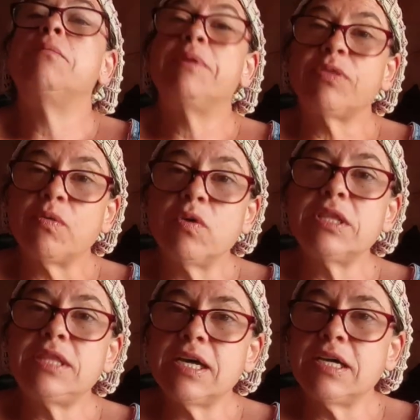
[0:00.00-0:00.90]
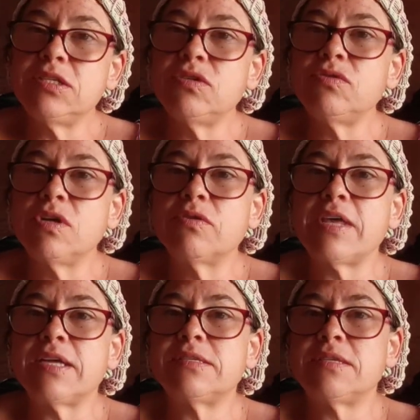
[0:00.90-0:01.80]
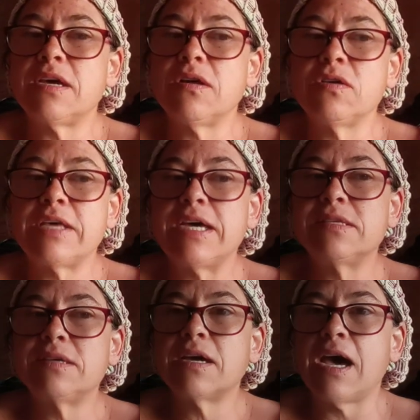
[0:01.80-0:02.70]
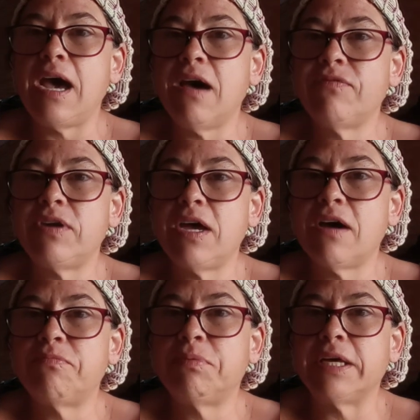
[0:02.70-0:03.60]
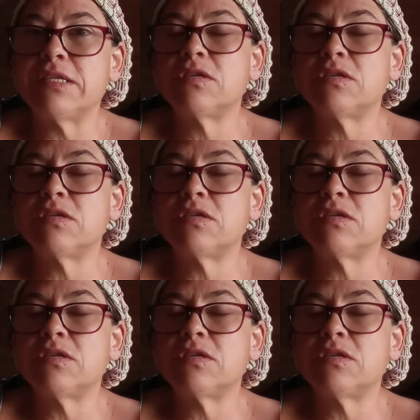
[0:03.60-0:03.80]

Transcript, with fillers: But the one thing I do know that's there that it's like a half and half place.